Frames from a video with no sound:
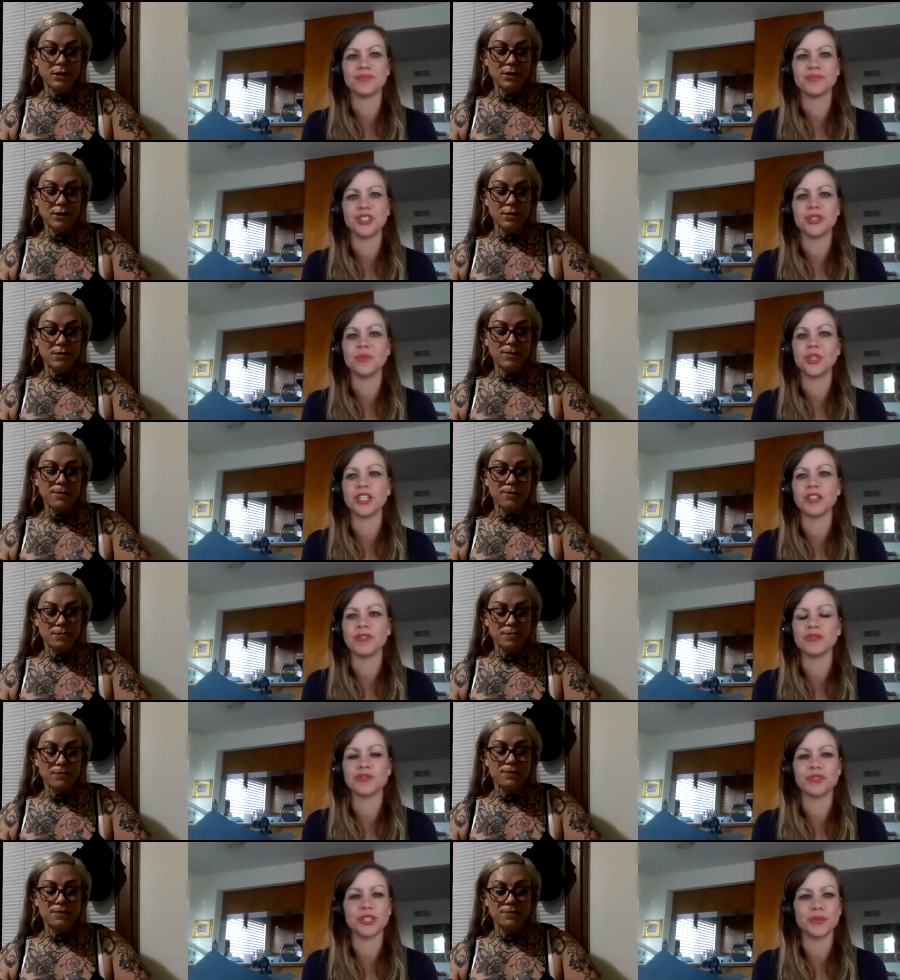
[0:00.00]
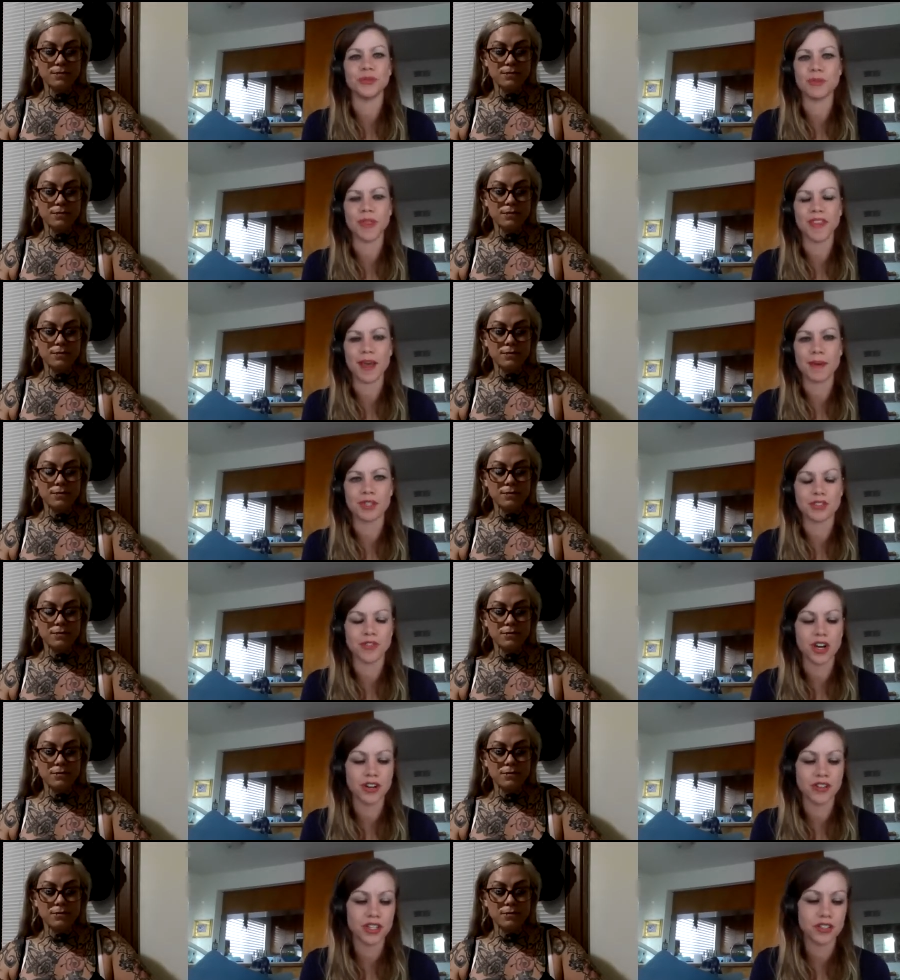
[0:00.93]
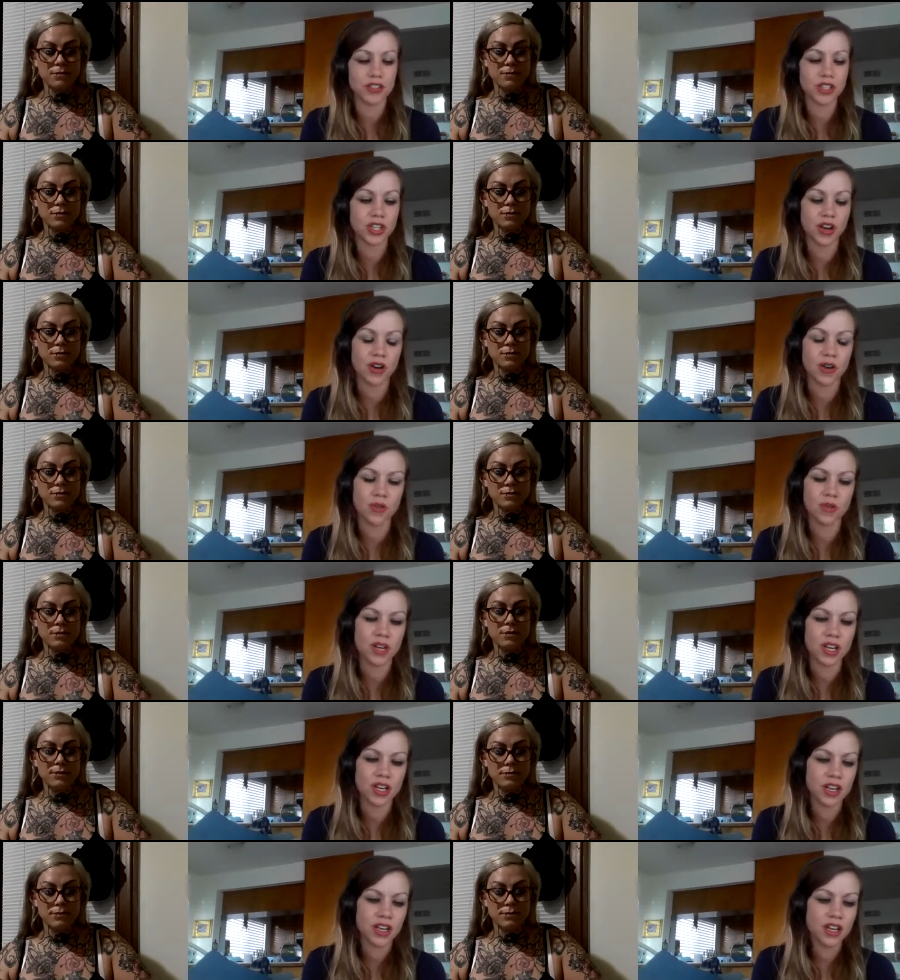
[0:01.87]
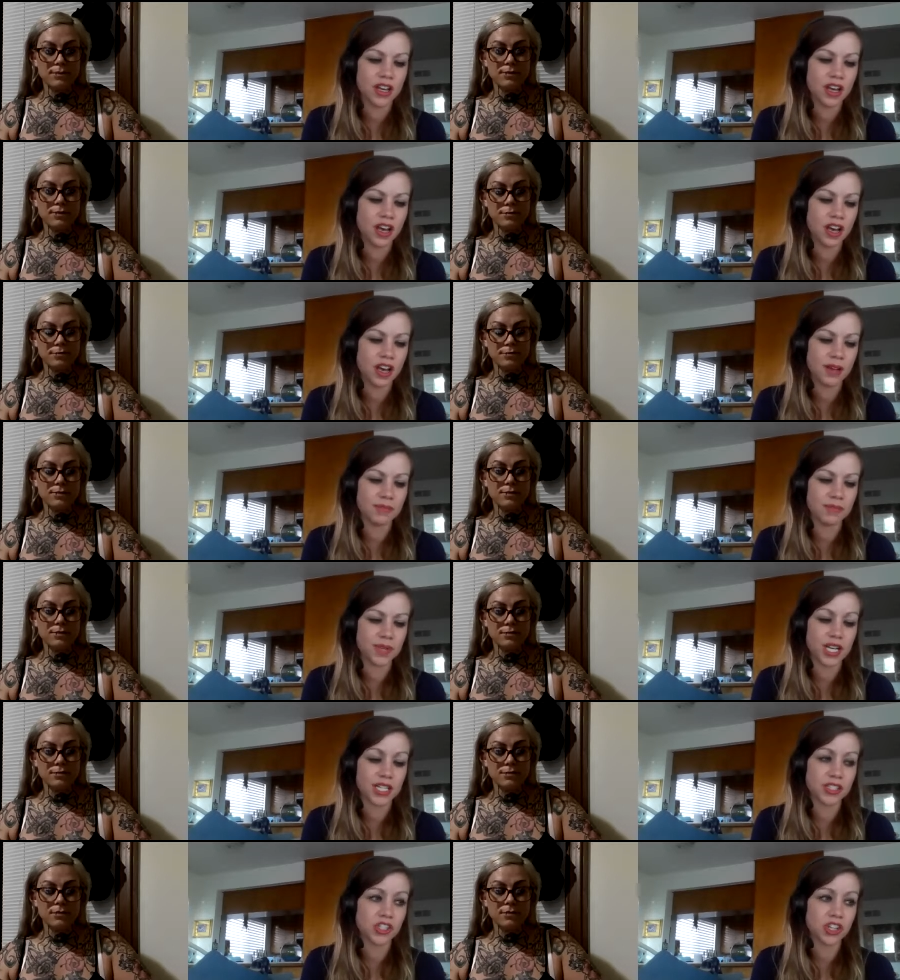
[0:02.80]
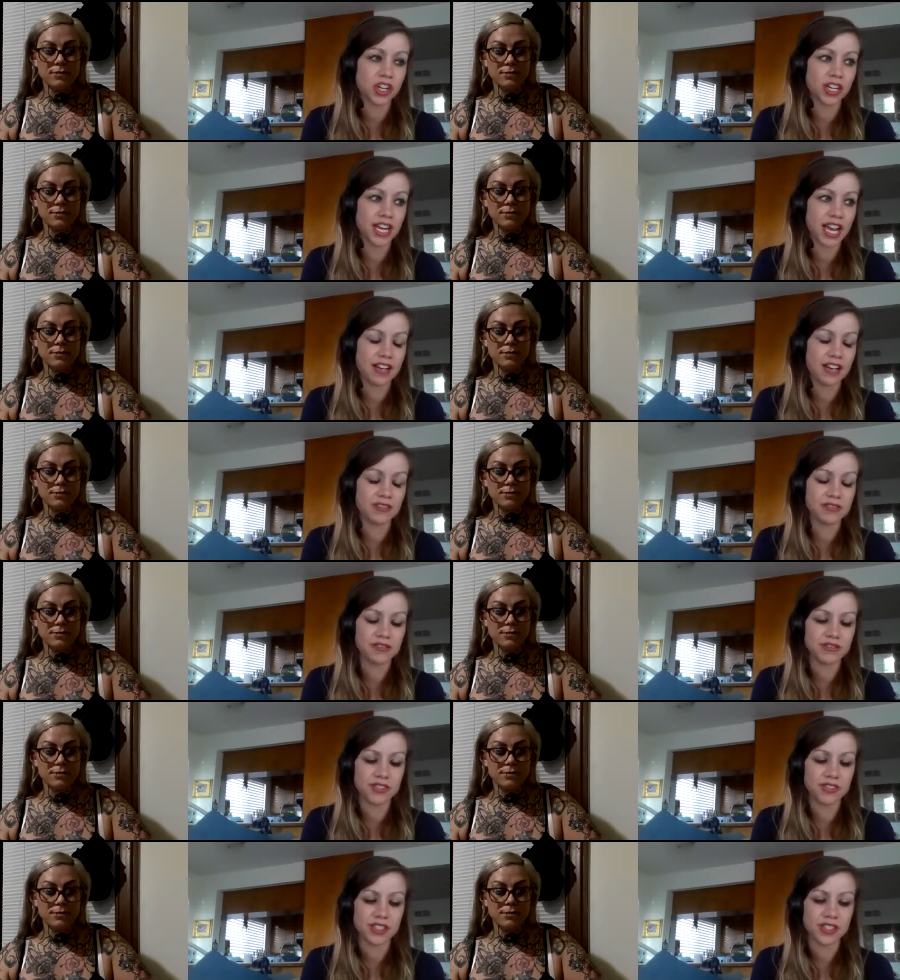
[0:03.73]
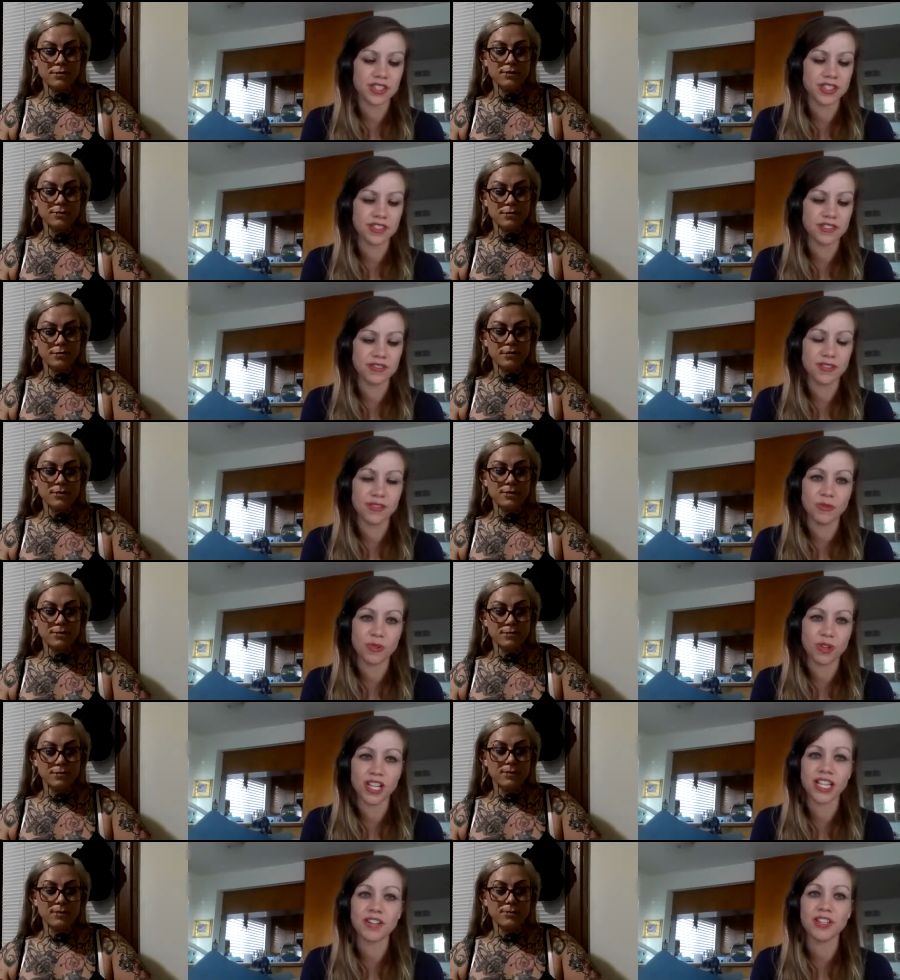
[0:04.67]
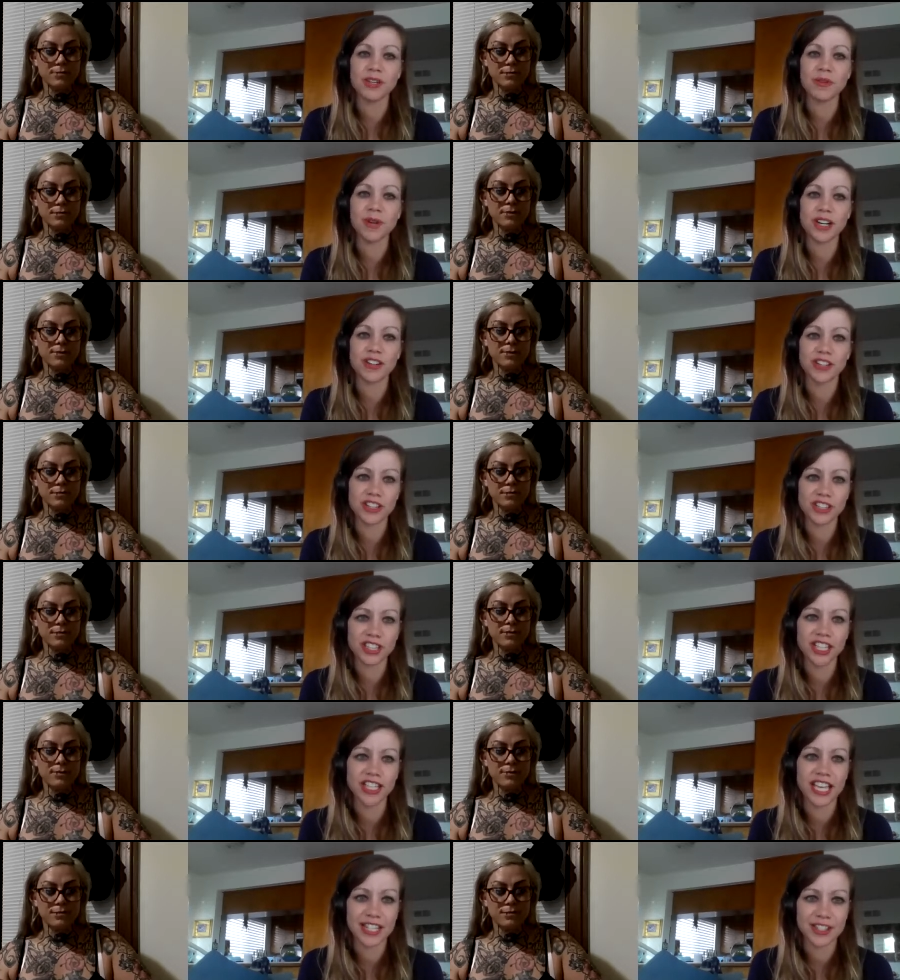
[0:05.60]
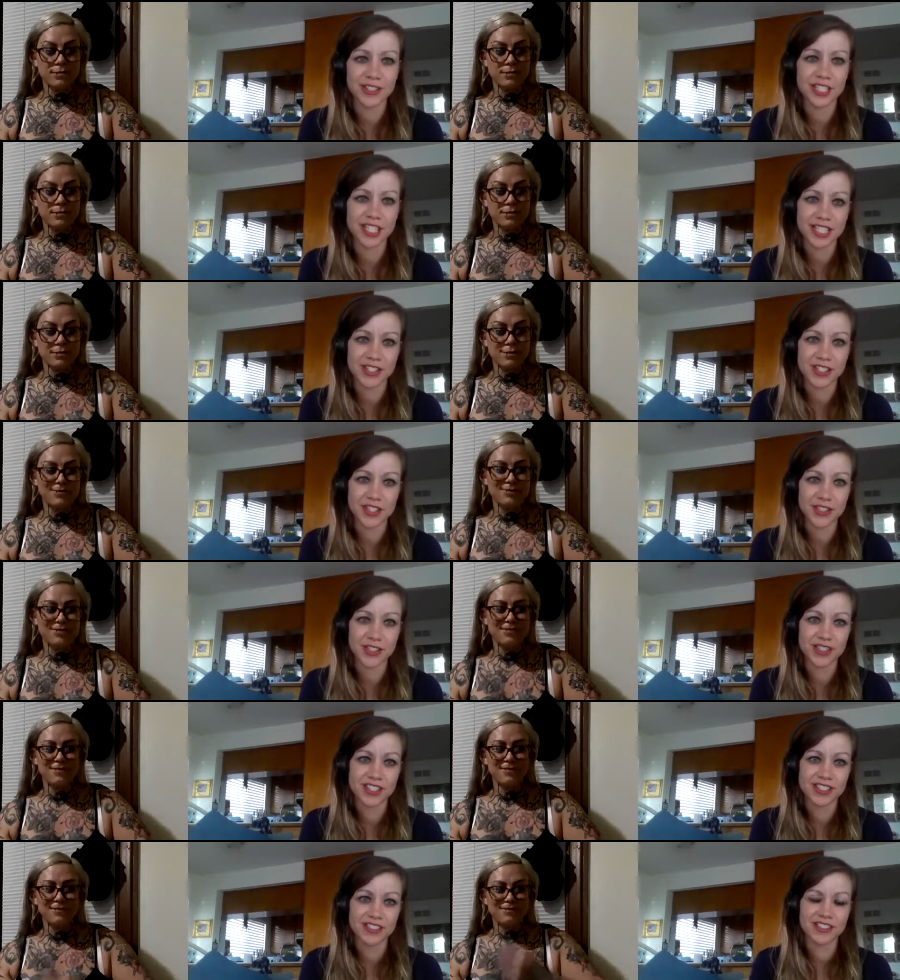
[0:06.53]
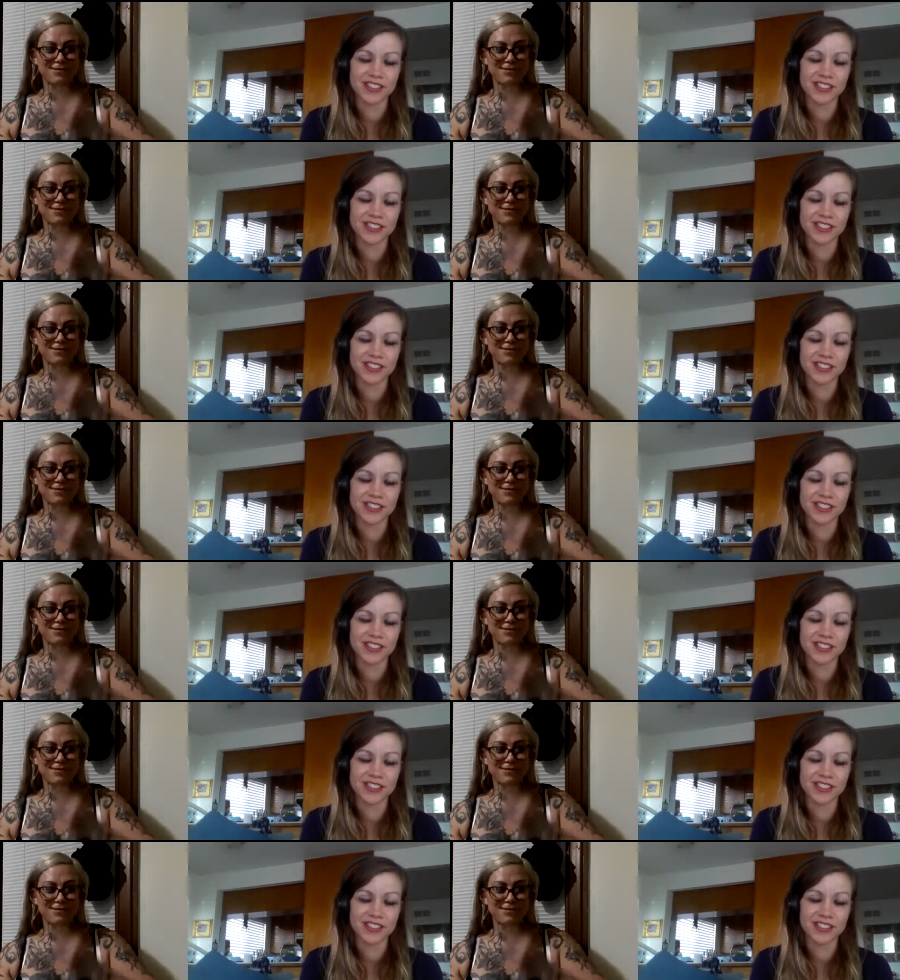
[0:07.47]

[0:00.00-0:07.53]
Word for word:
Speaker 1: you would have you would have been that much farther. So um, start now. Clearly, we're the later sisters.